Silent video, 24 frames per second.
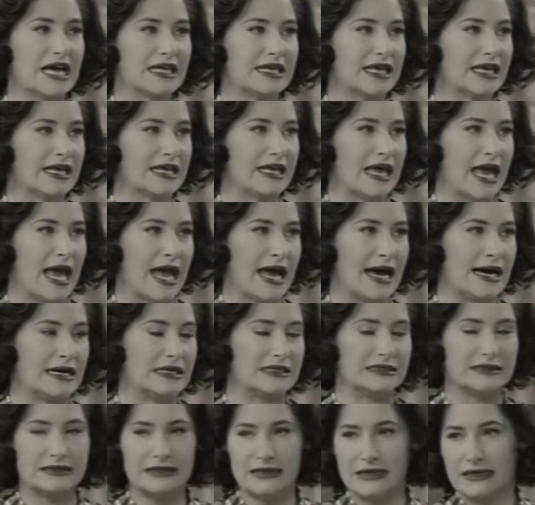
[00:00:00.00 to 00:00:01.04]
episode 1
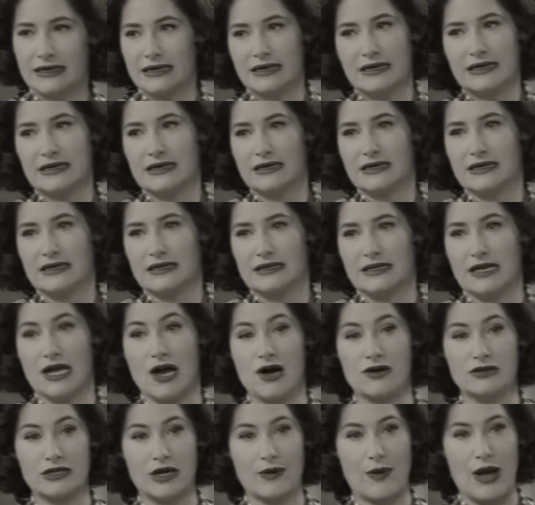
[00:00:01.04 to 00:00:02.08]
of WandaVision
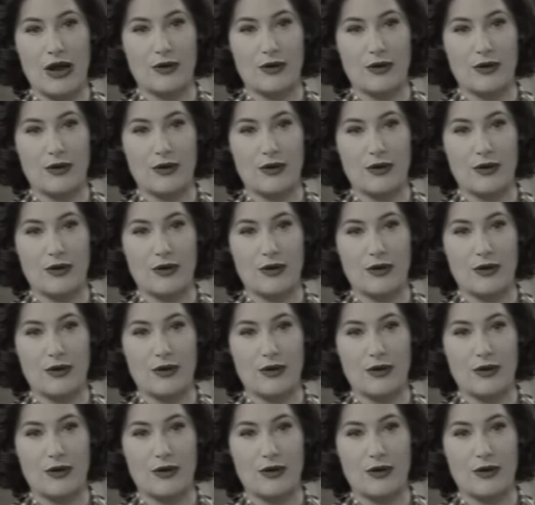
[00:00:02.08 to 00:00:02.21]
kind of